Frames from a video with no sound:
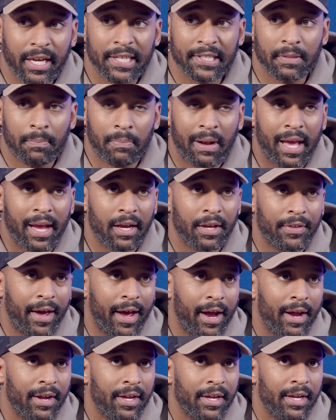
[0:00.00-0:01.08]
is a player
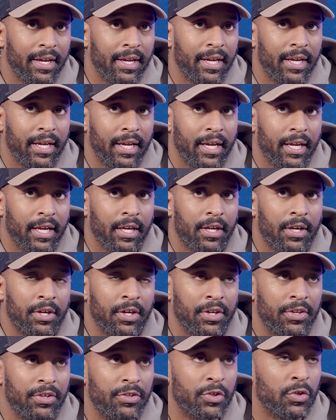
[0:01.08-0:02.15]
that
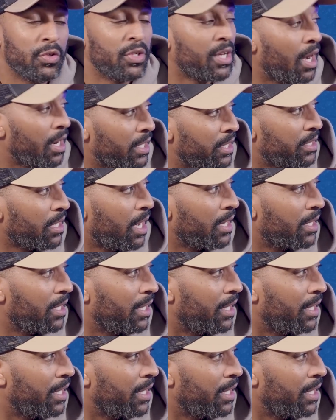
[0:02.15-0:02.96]
can do the ugly side of the